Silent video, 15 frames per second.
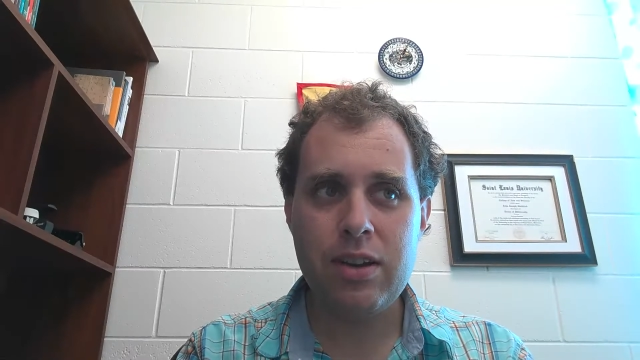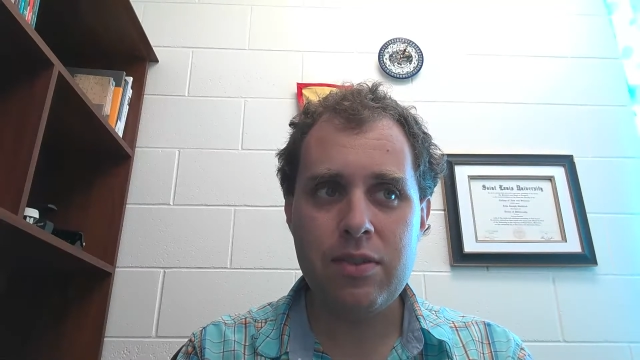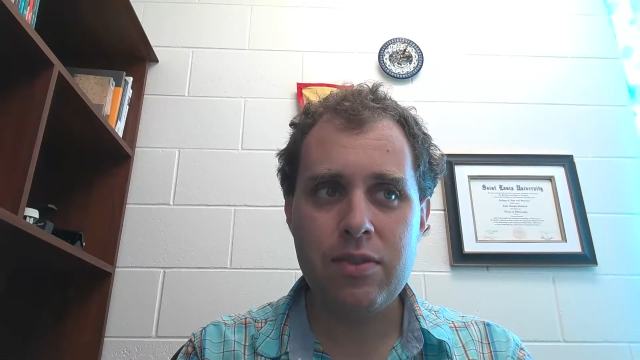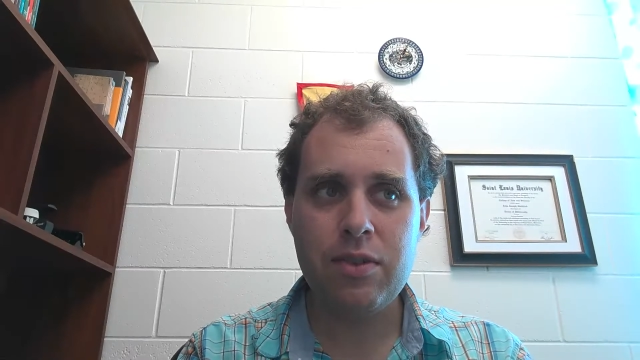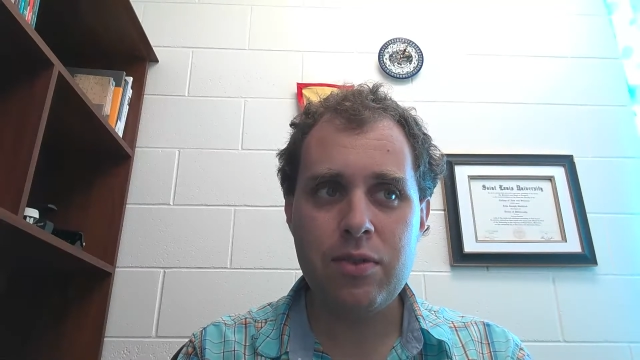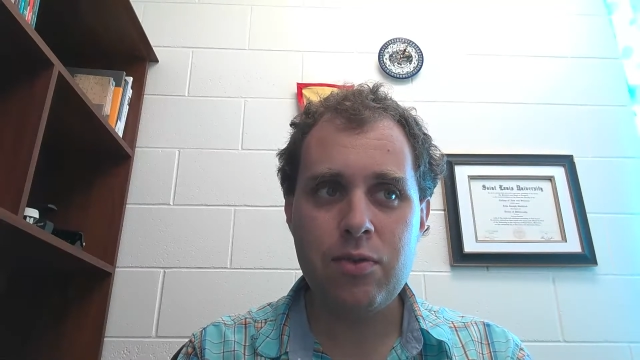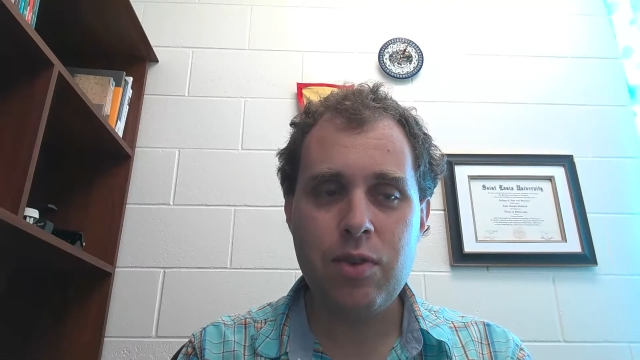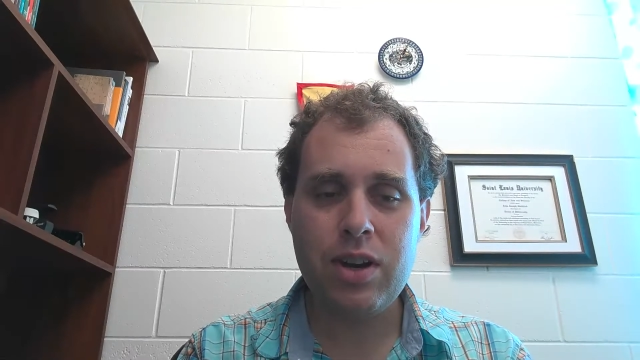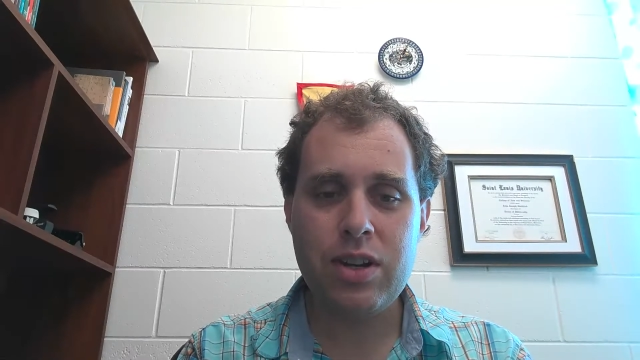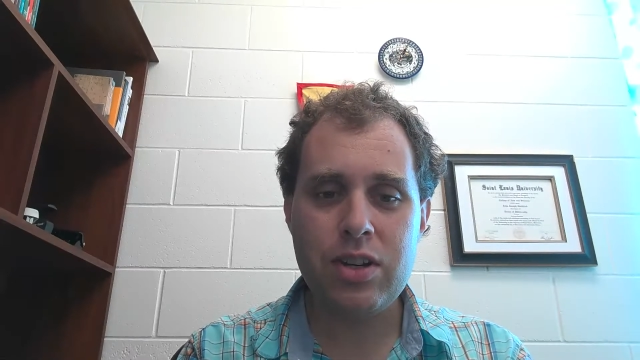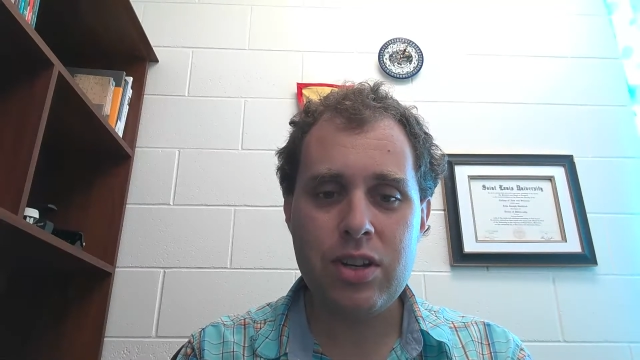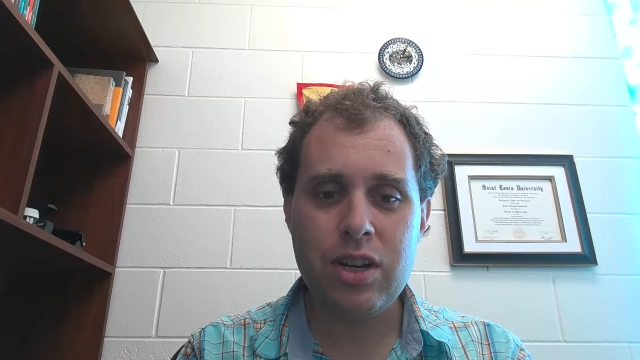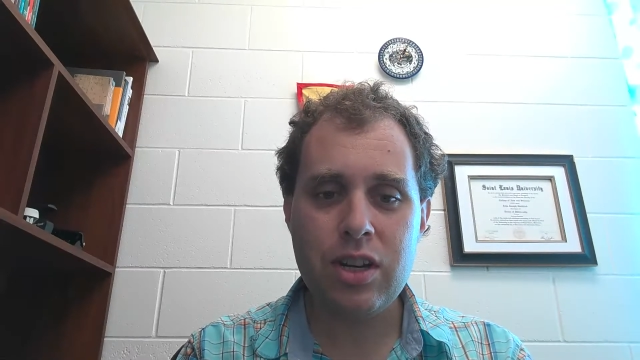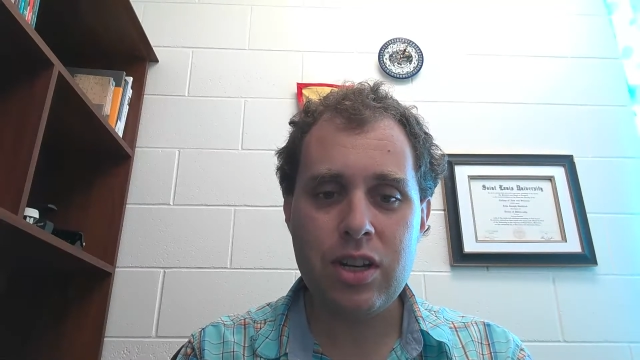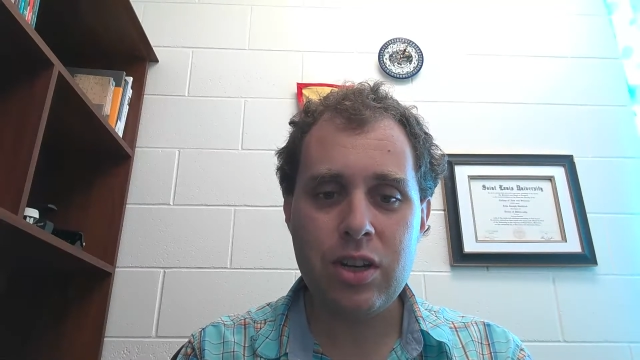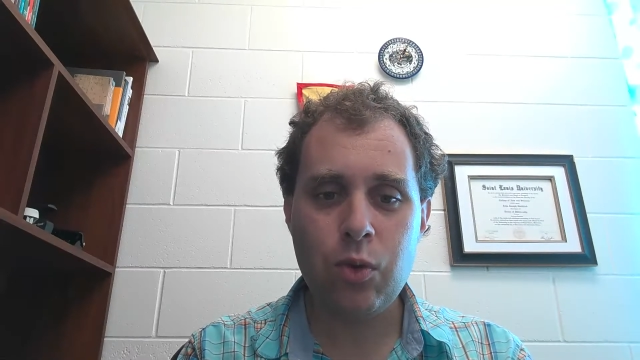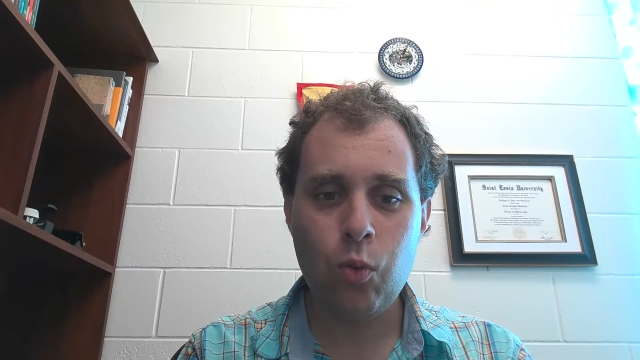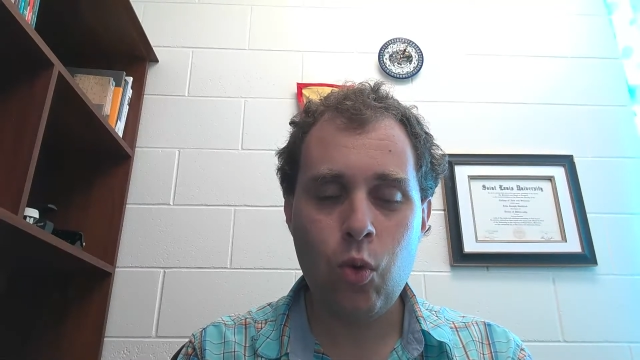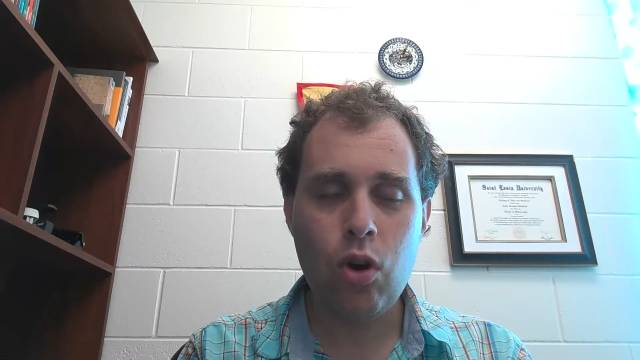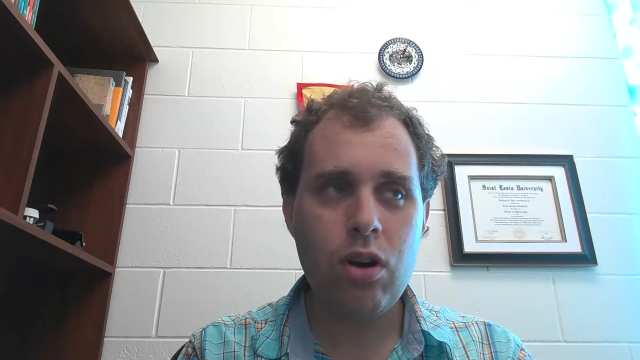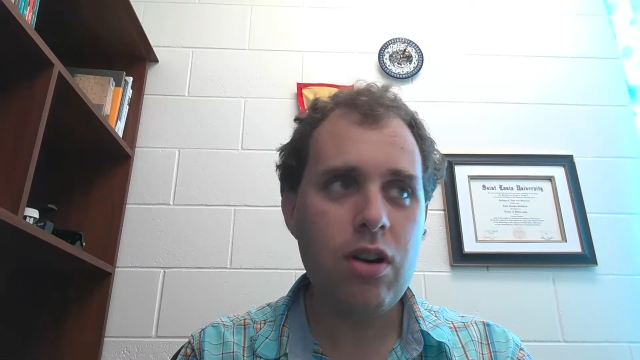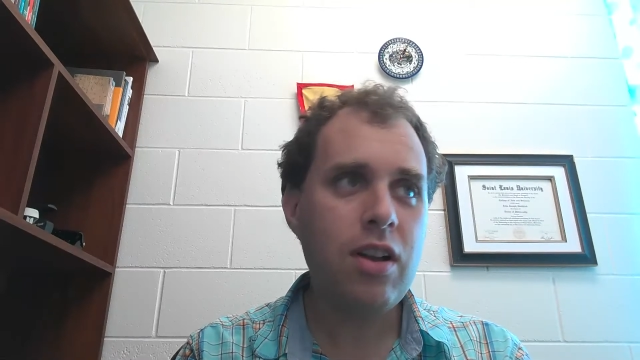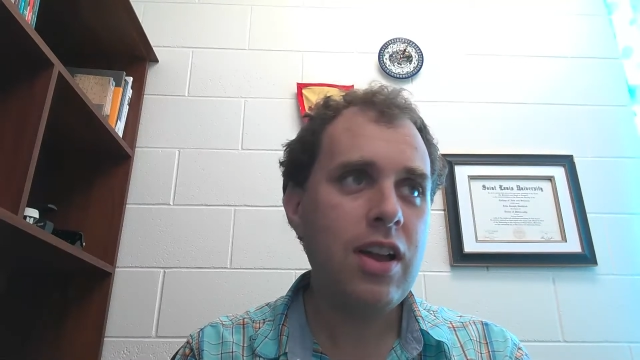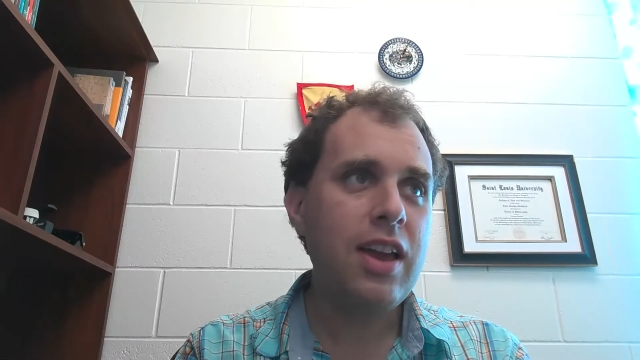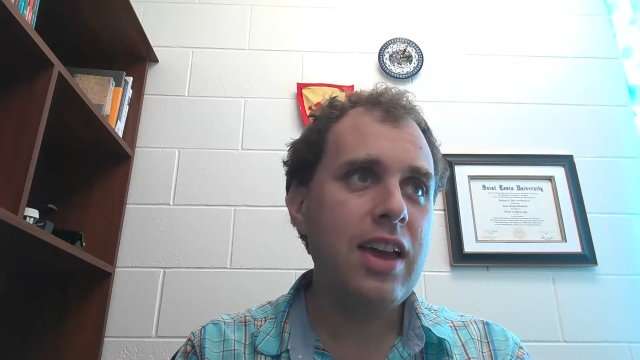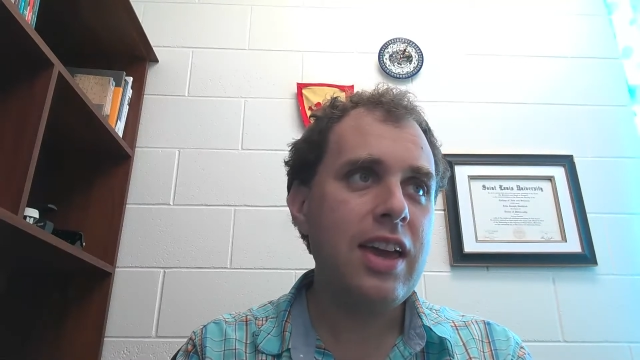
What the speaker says: of the French and Indian War.